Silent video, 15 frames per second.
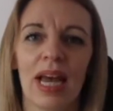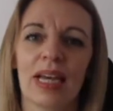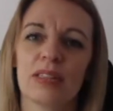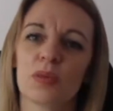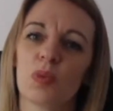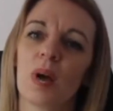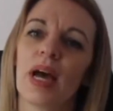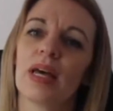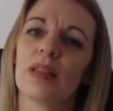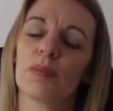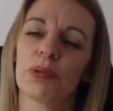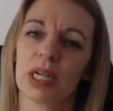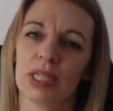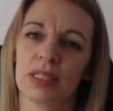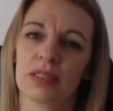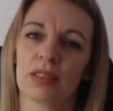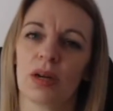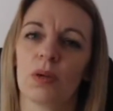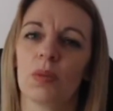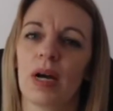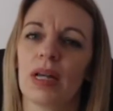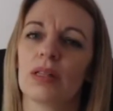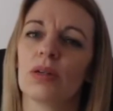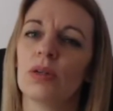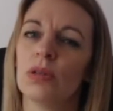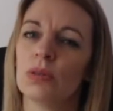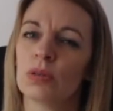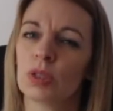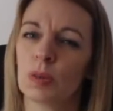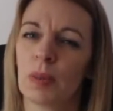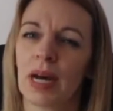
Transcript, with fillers: it's where the braids go, where the cord